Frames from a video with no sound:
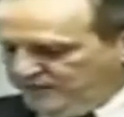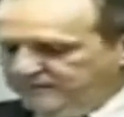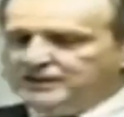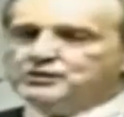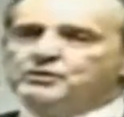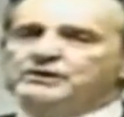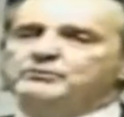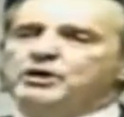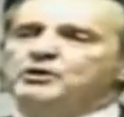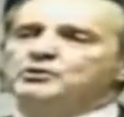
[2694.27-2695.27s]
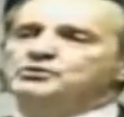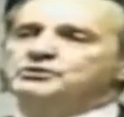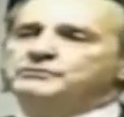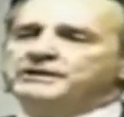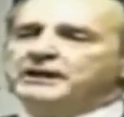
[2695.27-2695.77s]
and eventually rose
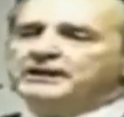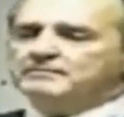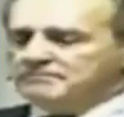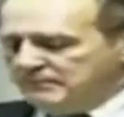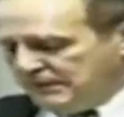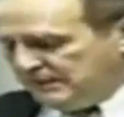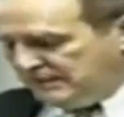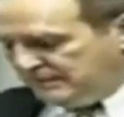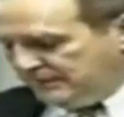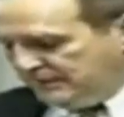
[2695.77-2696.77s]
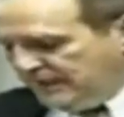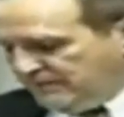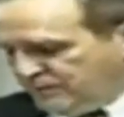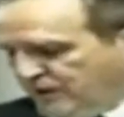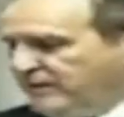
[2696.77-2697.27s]
to become the
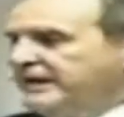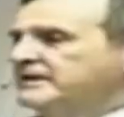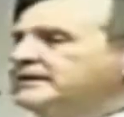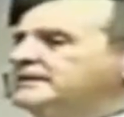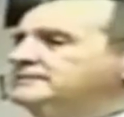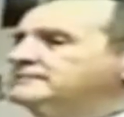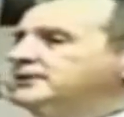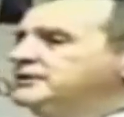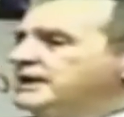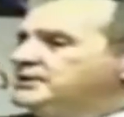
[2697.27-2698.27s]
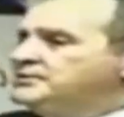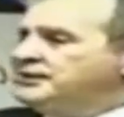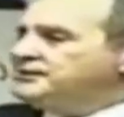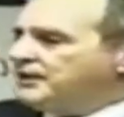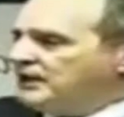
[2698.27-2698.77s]
librarian of the United
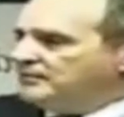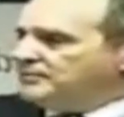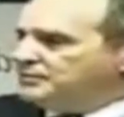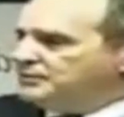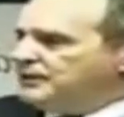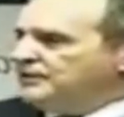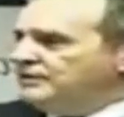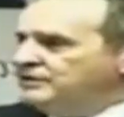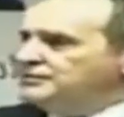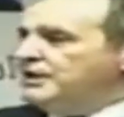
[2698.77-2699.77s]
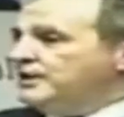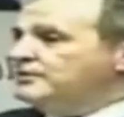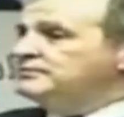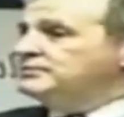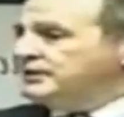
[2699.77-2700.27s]
States Congress. He is
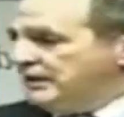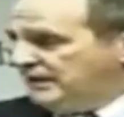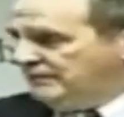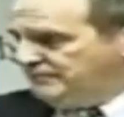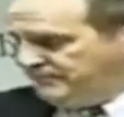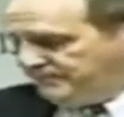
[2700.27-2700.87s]
there today.